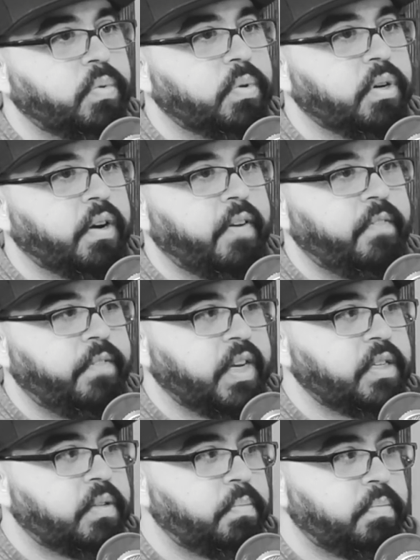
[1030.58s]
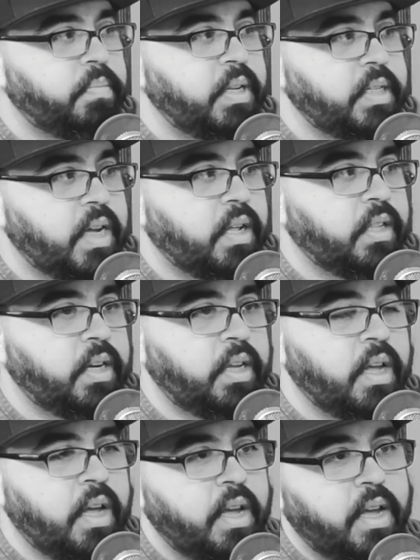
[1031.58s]
or victim mentality.
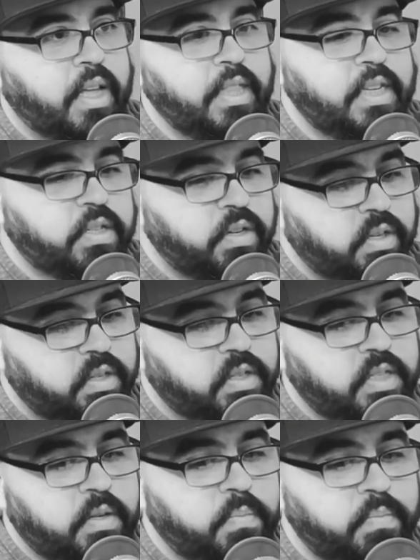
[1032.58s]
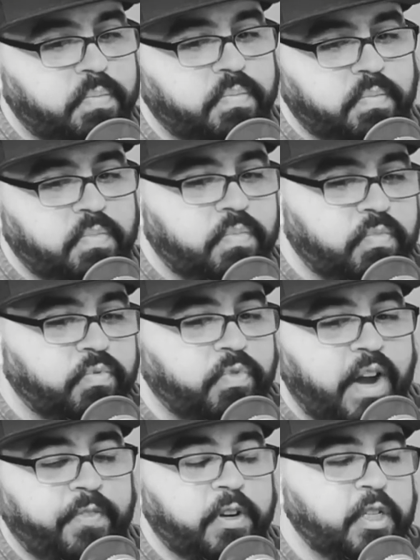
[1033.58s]
And these are some
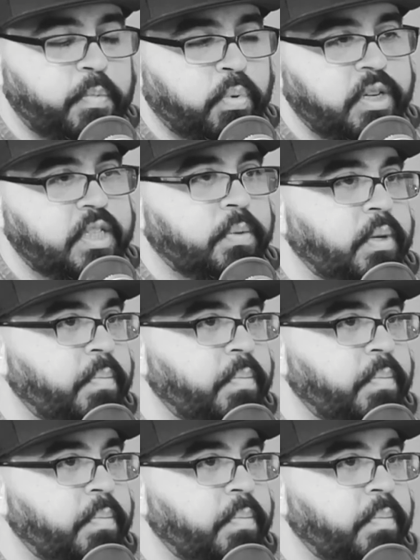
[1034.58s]
reference points that we